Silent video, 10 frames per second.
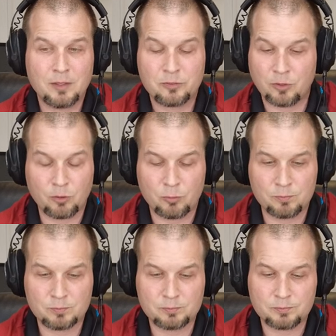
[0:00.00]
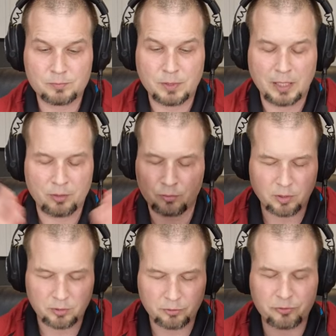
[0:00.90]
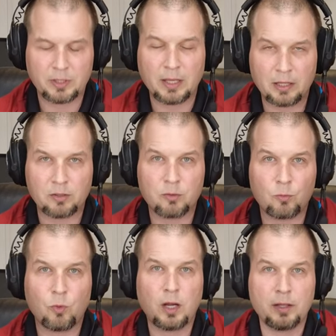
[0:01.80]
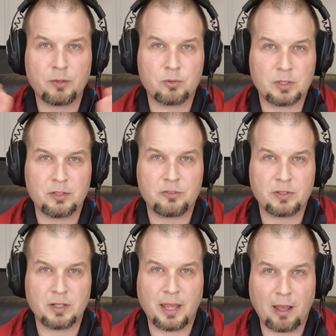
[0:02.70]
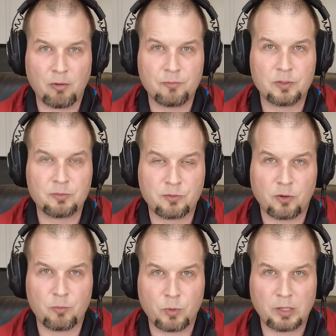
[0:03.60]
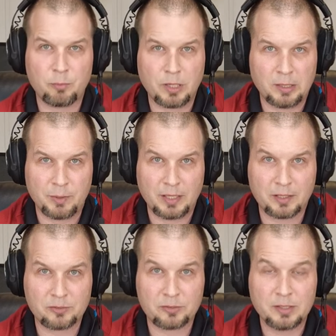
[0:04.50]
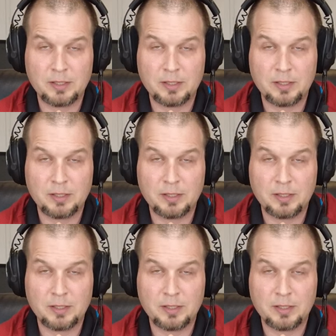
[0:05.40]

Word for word: So I don't understand why they released an alpha firmware Pimax.